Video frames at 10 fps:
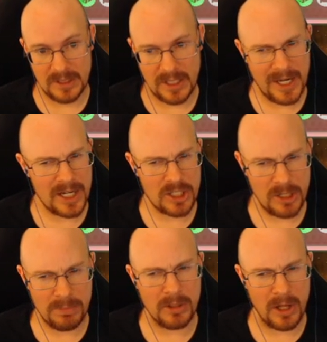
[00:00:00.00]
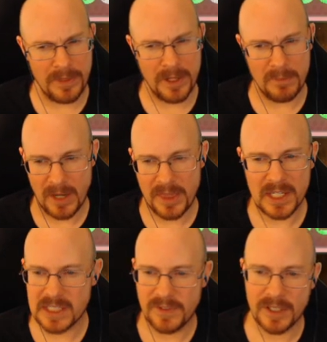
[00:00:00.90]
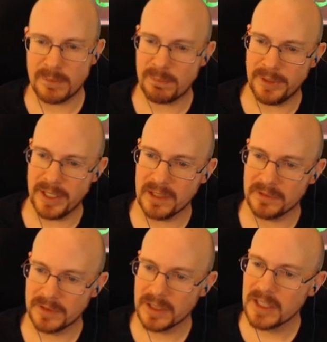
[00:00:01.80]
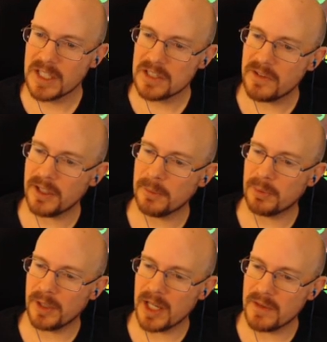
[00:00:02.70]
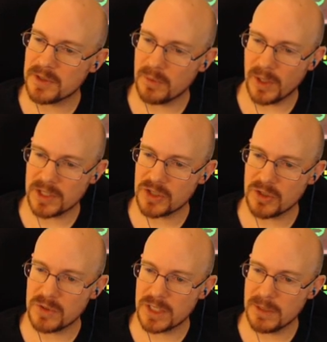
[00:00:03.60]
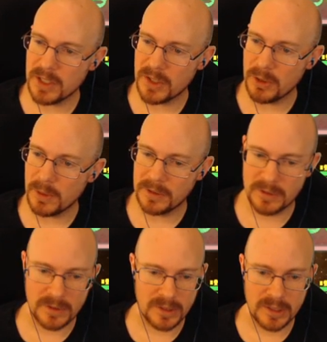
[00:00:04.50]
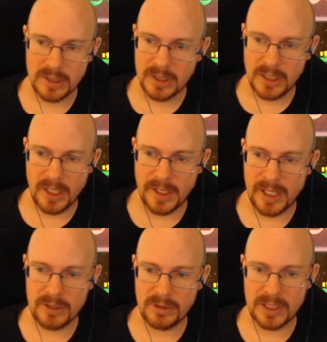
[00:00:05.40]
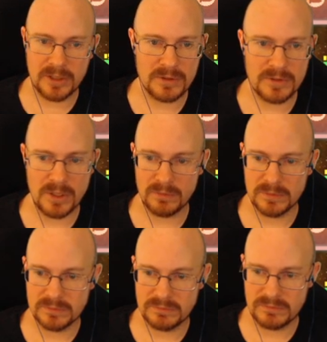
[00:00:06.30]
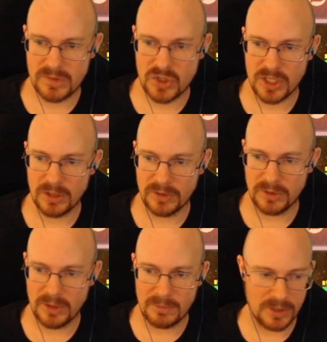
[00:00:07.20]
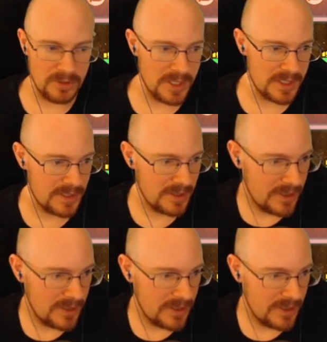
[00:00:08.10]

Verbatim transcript: I actually applaud them. I think it's very brave. It's very brave to want to choose to be a human. And I don't like your Zoltan shield, so I'm going to do this.